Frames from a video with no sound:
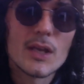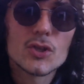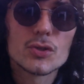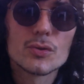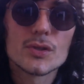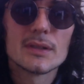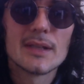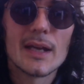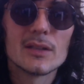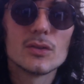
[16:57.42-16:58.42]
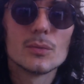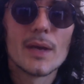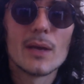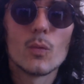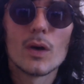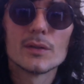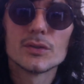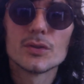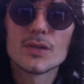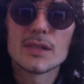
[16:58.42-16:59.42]
issues that you may
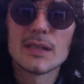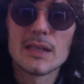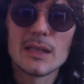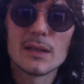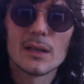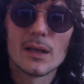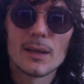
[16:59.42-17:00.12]
want to see